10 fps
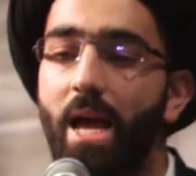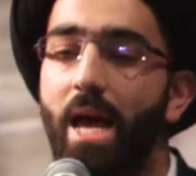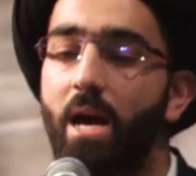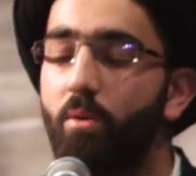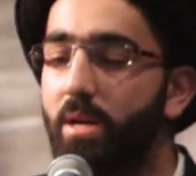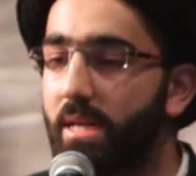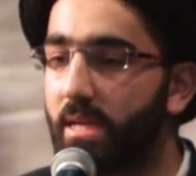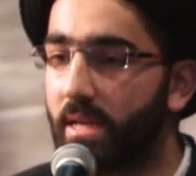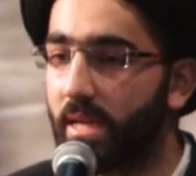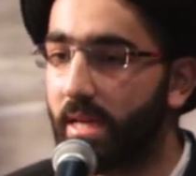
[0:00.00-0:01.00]
he
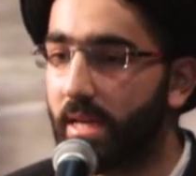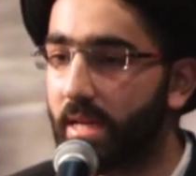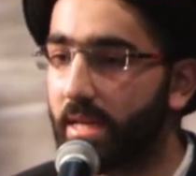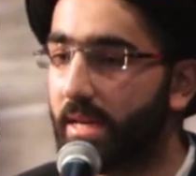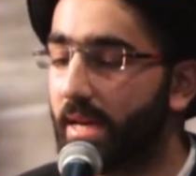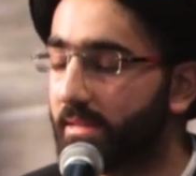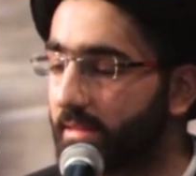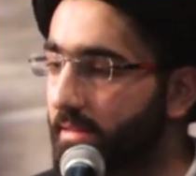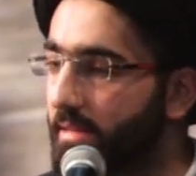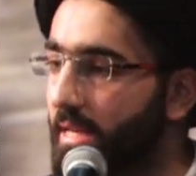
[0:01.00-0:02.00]
gets
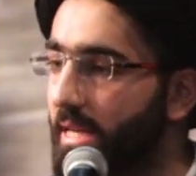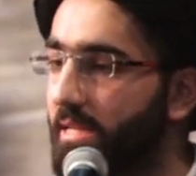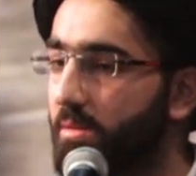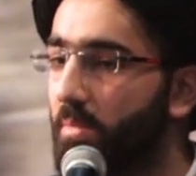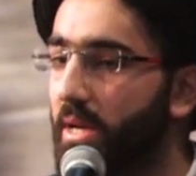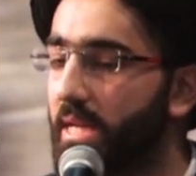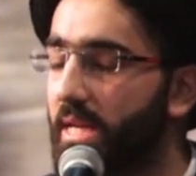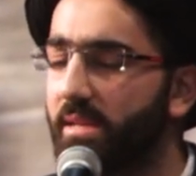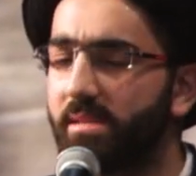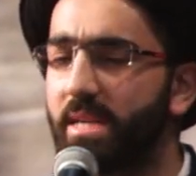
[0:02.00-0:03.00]
his money. He doesn't
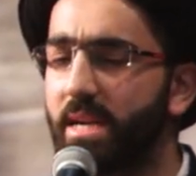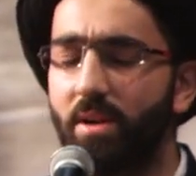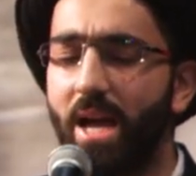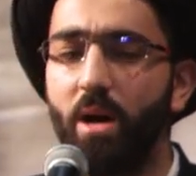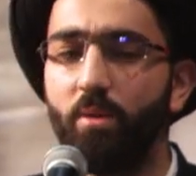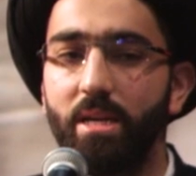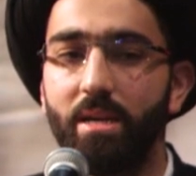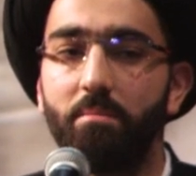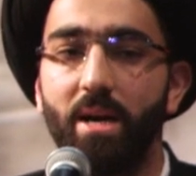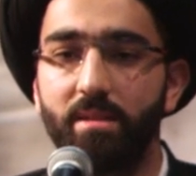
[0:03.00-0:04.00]
care how he
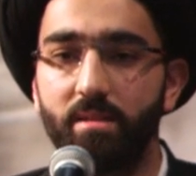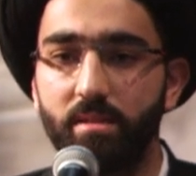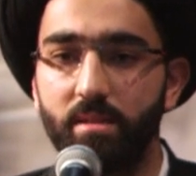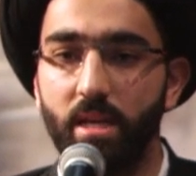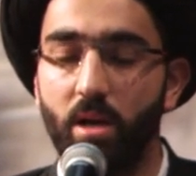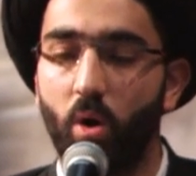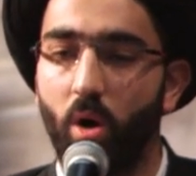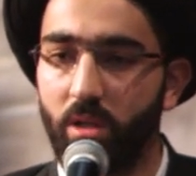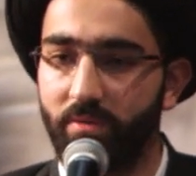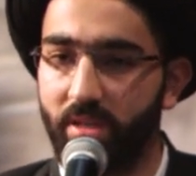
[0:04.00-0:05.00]
amasses all of
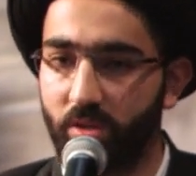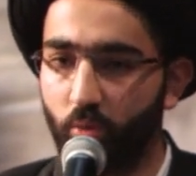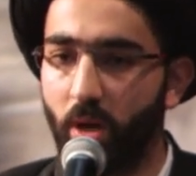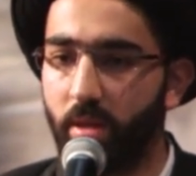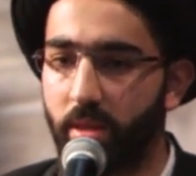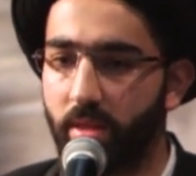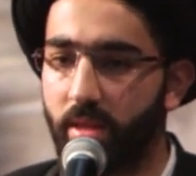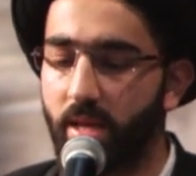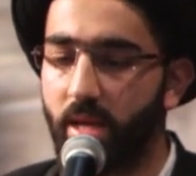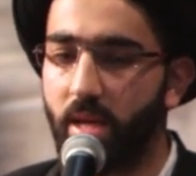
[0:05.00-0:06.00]
his wealth.
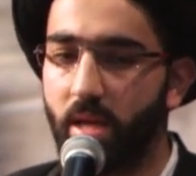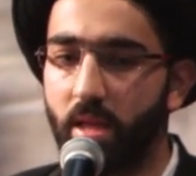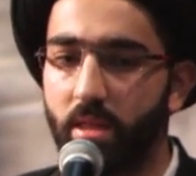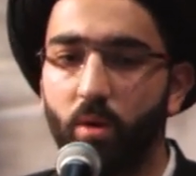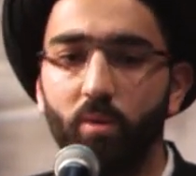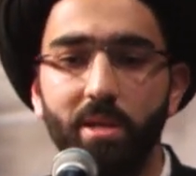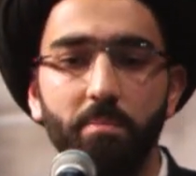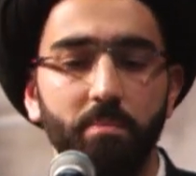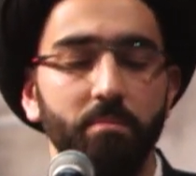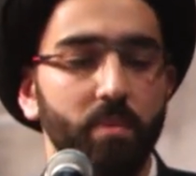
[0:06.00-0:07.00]
The
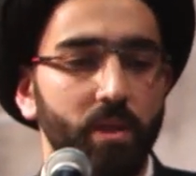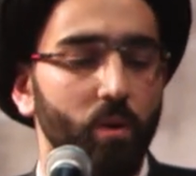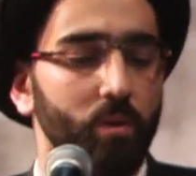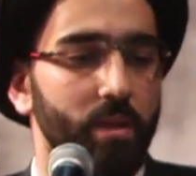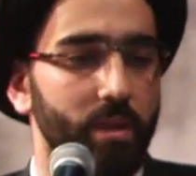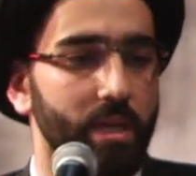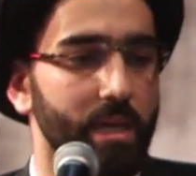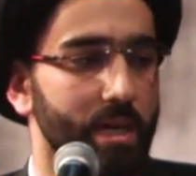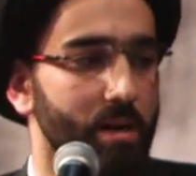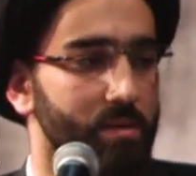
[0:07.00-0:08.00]
only thing he
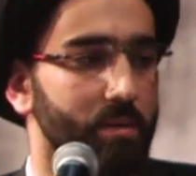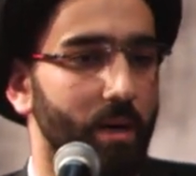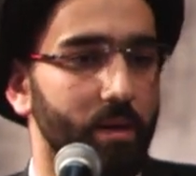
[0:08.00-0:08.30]
cares about is